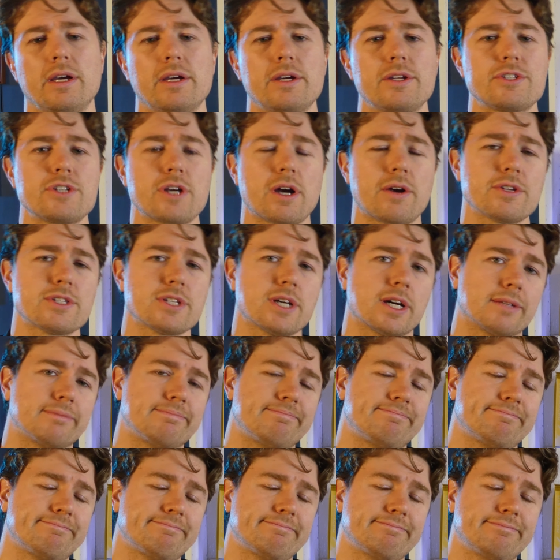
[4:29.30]
Charizard,
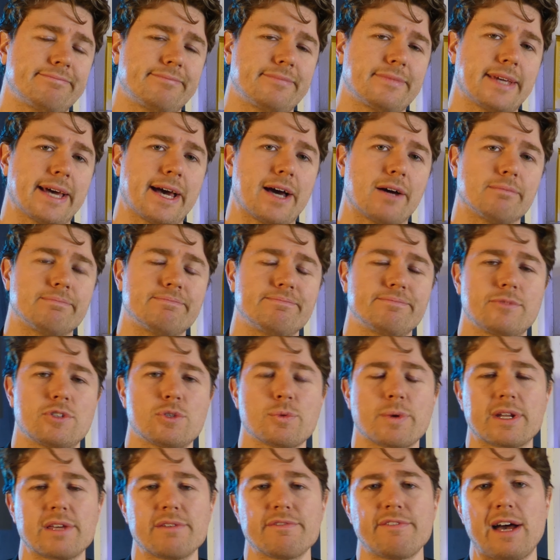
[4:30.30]
down
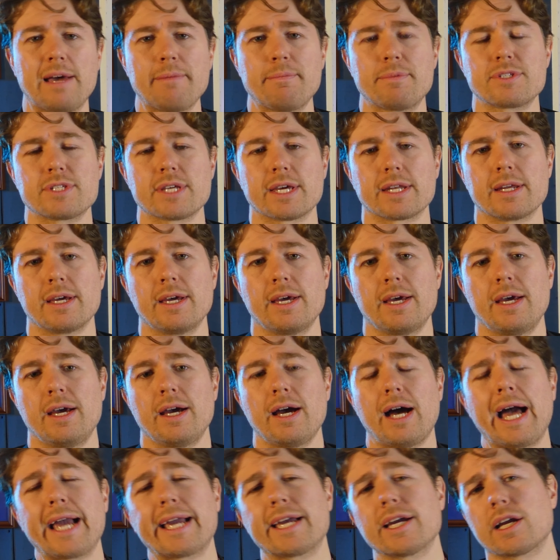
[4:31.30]
25%.
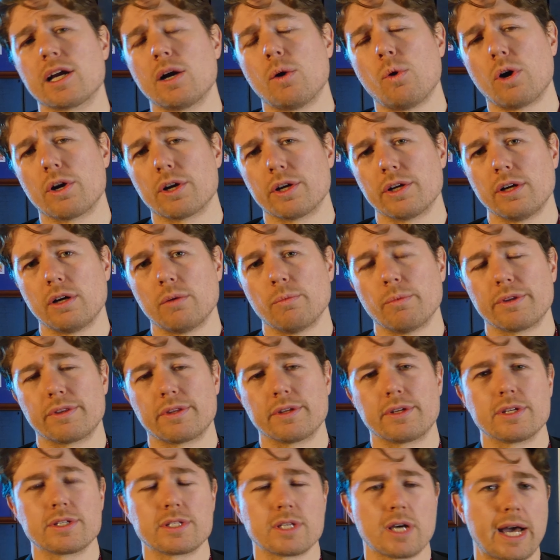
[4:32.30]
I could go on and on with
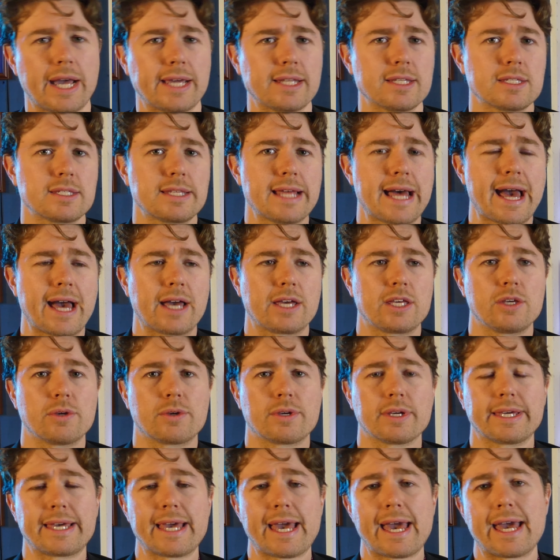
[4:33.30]
the designs that you
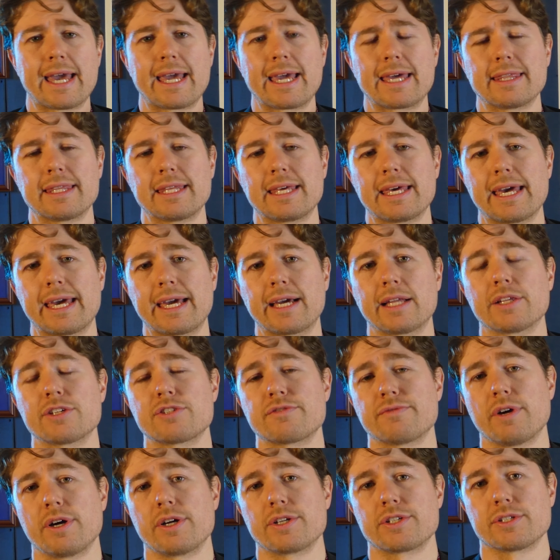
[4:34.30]
can get in the English
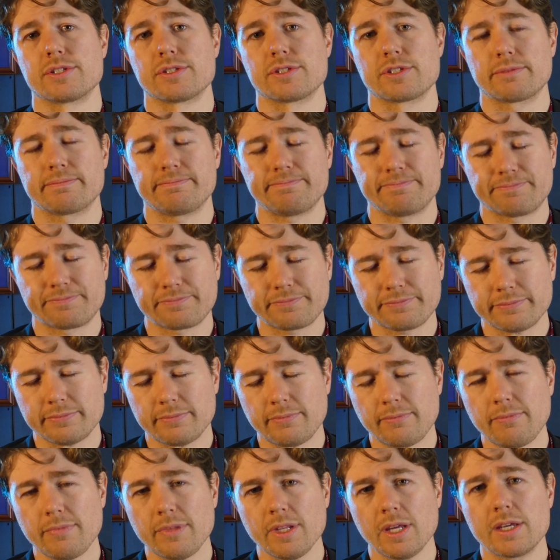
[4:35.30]
versions
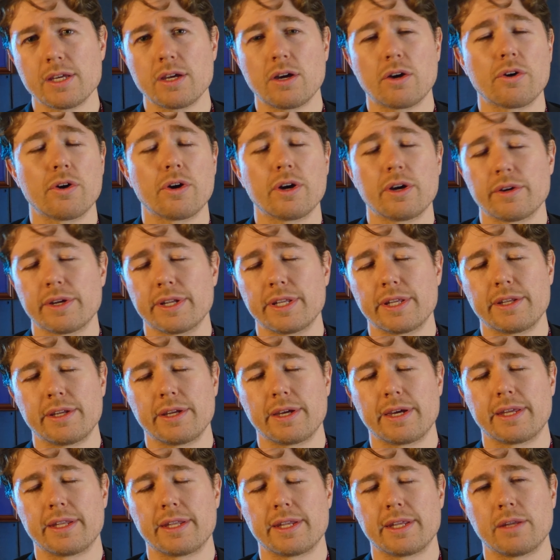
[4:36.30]
or
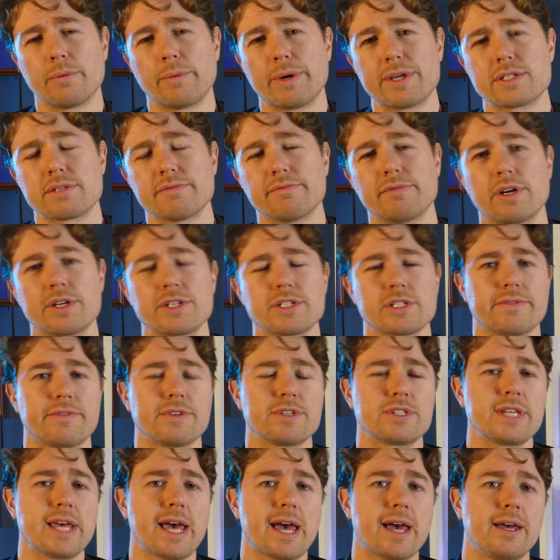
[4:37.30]
in the Western versions of
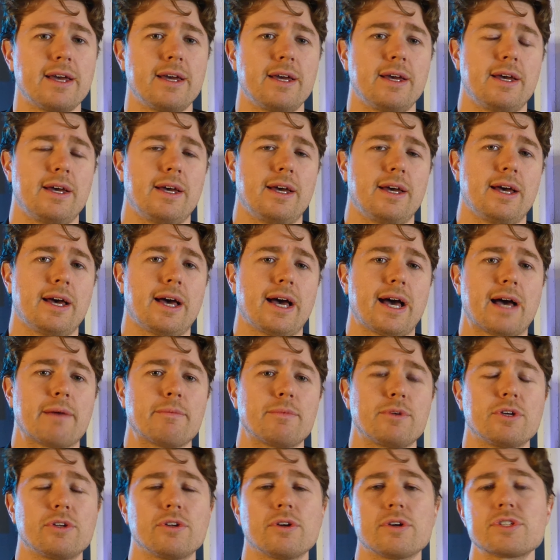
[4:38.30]
the set.
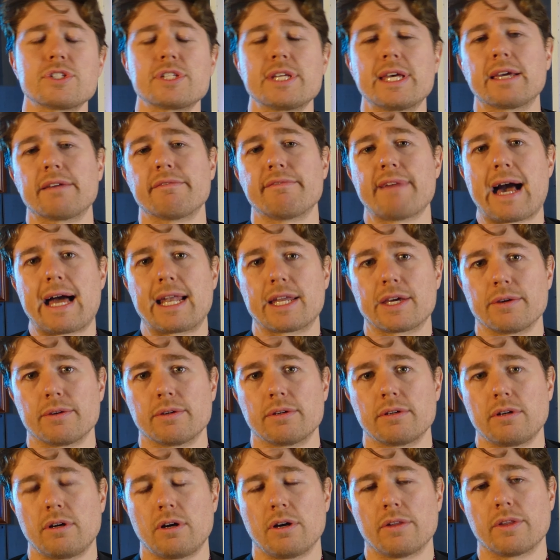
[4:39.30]
You're not seeing value
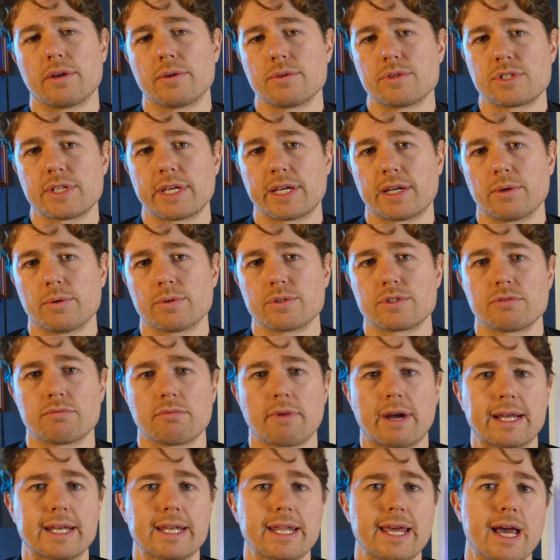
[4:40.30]
on those singles
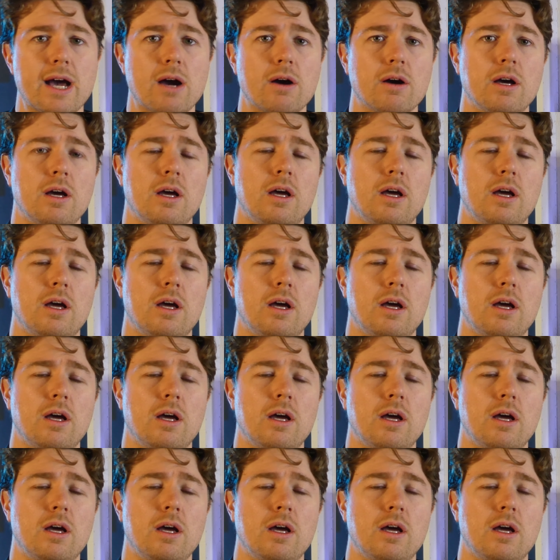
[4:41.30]
right now.